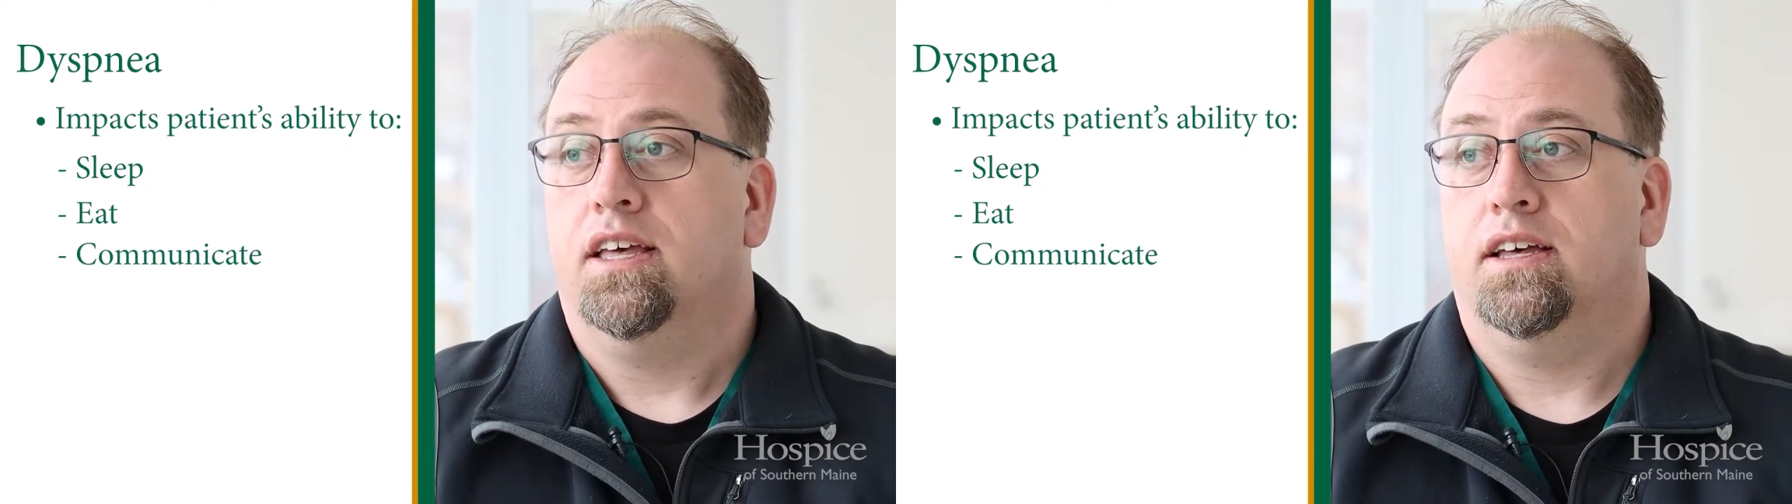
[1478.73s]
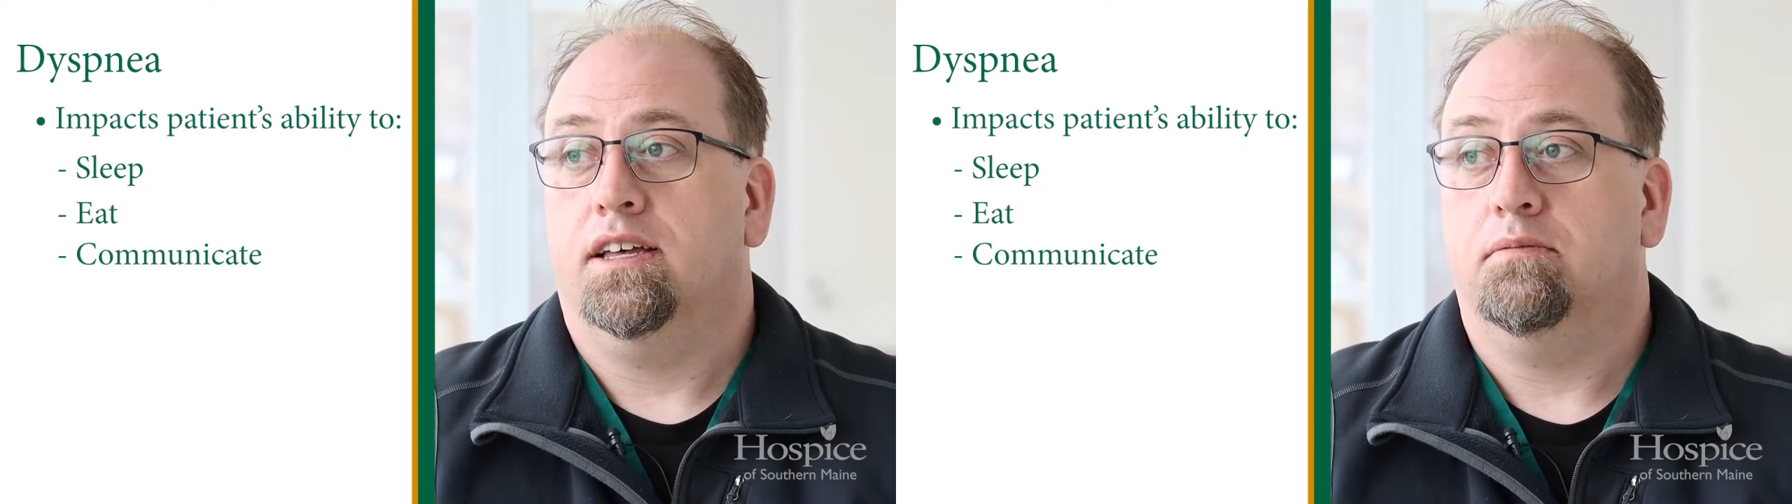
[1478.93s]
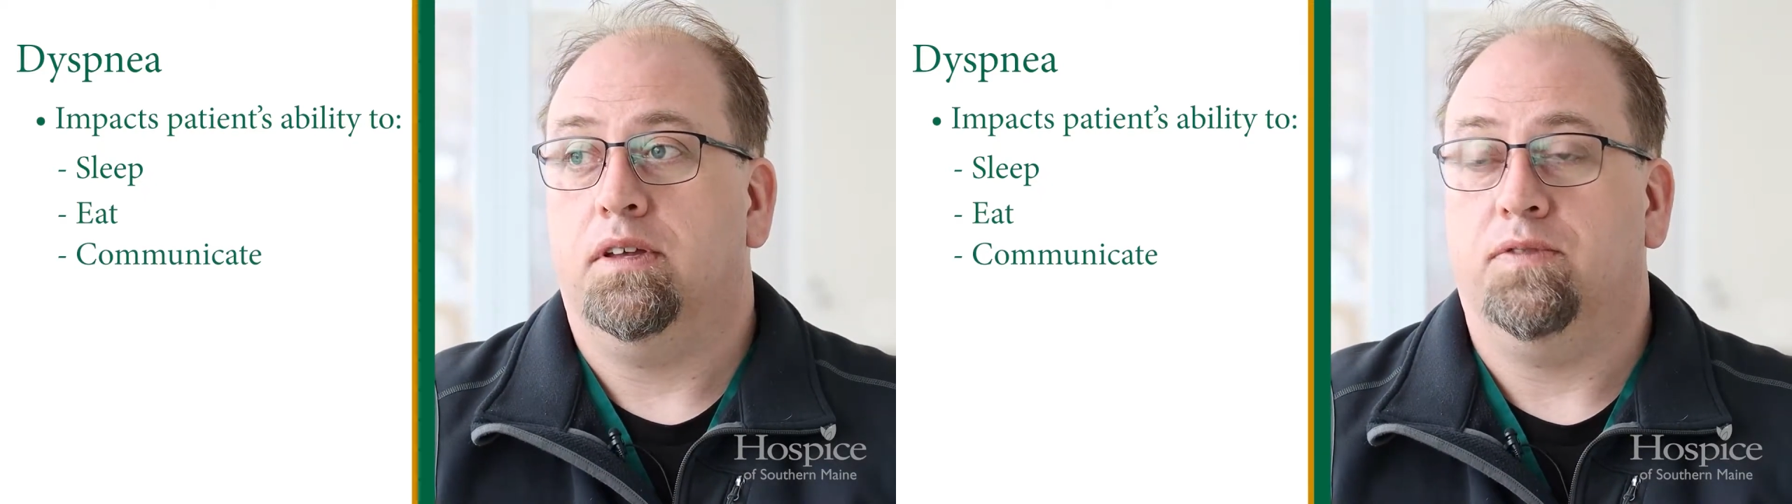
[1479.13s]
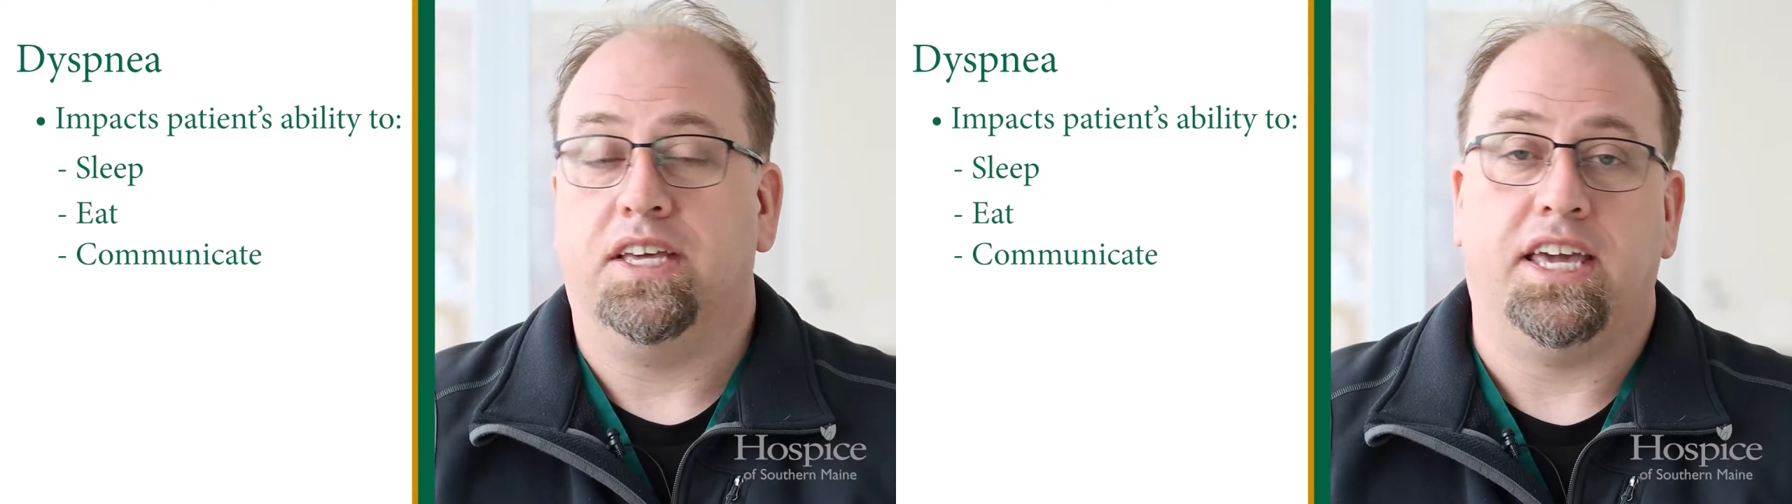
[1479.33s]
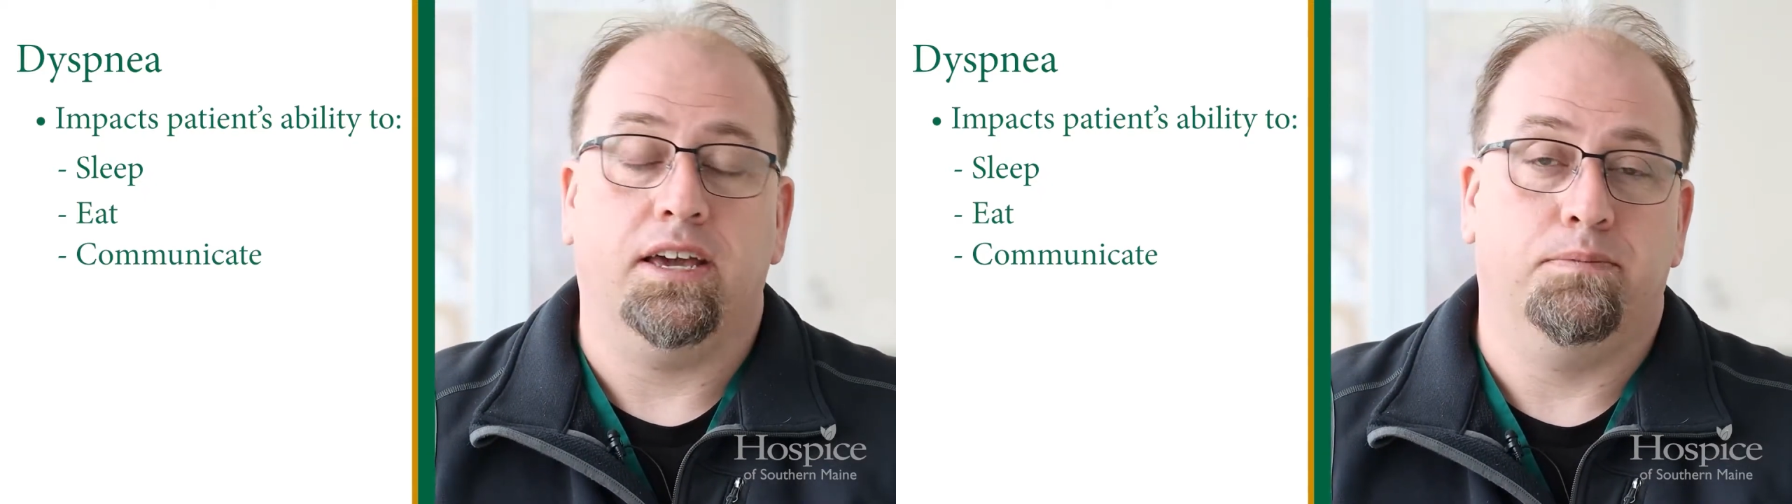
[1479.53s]
If they
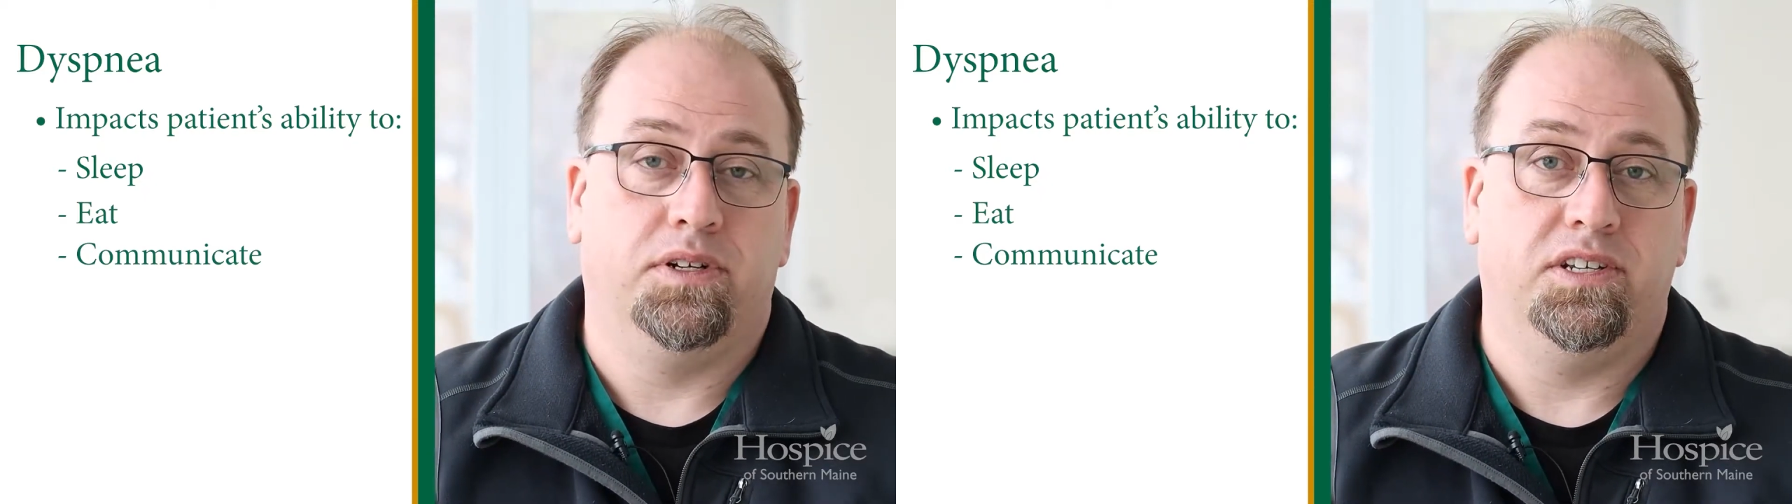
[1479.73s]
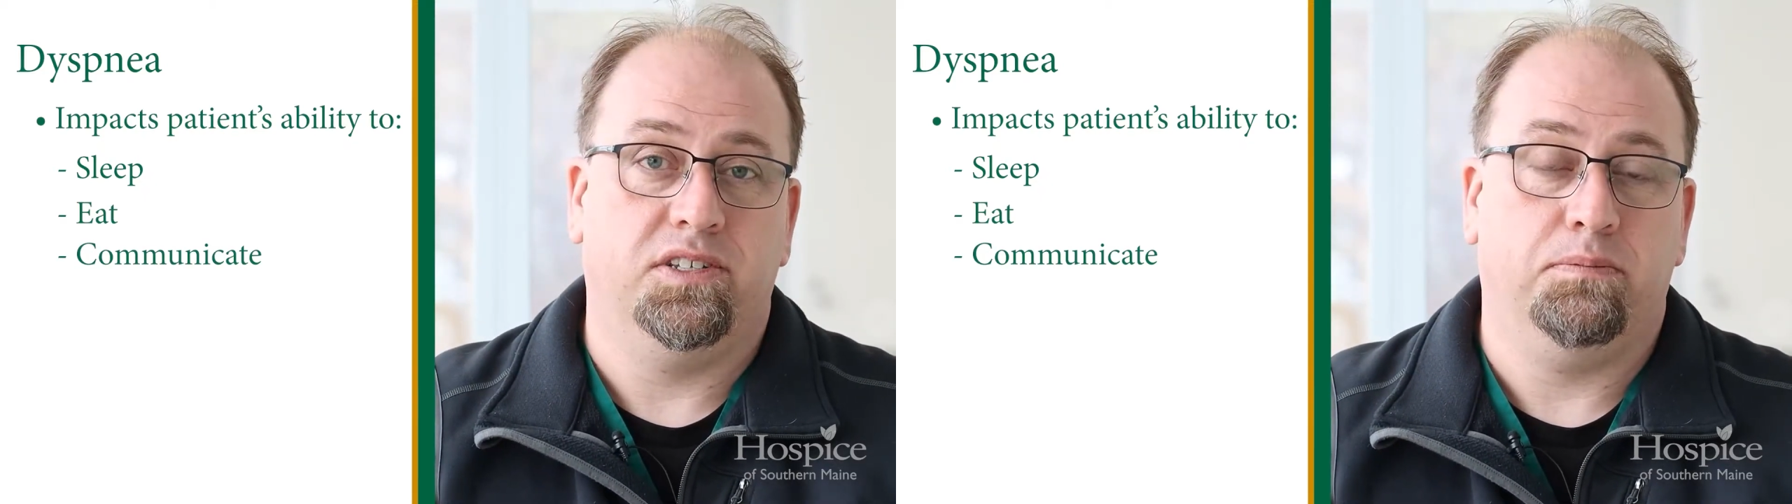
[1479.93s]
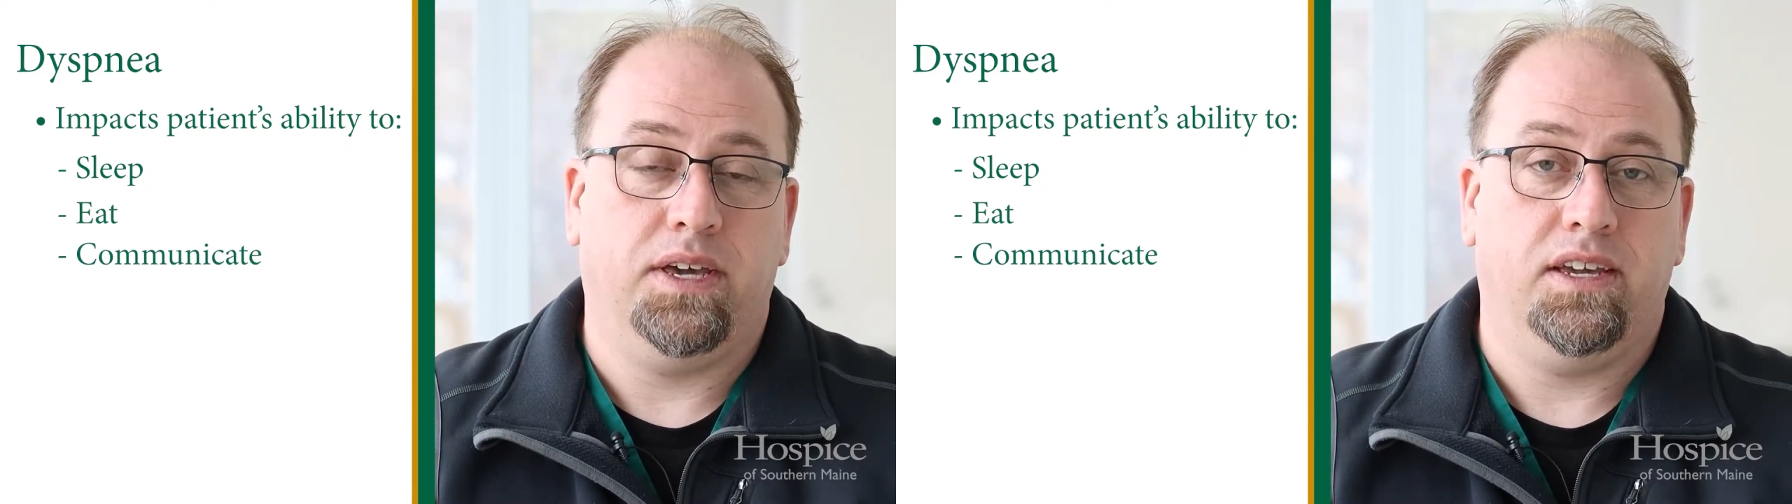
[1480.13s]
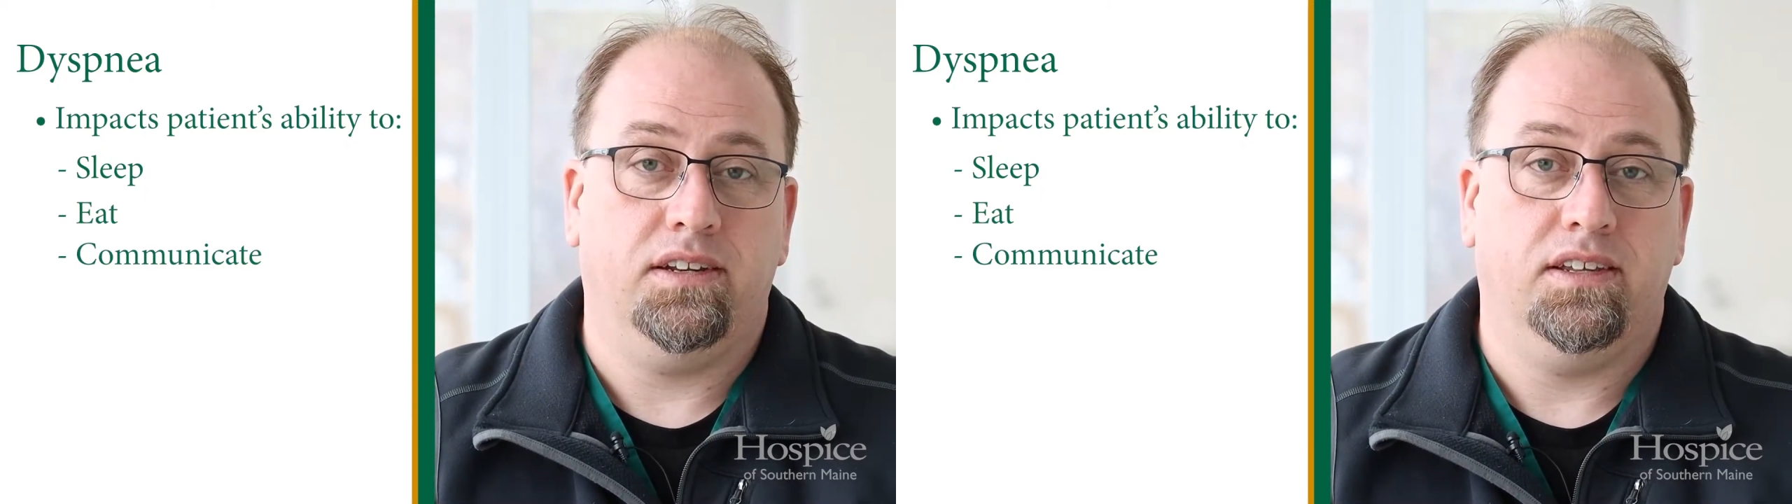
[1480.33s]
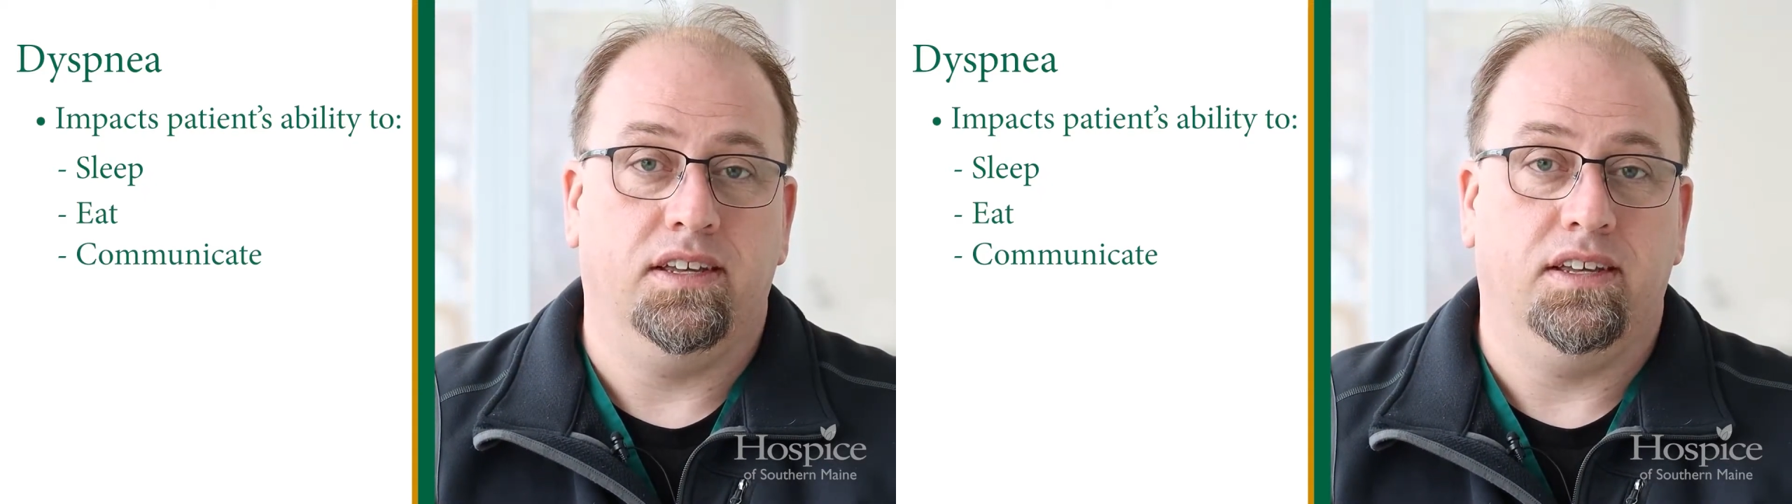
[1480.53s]
can't participate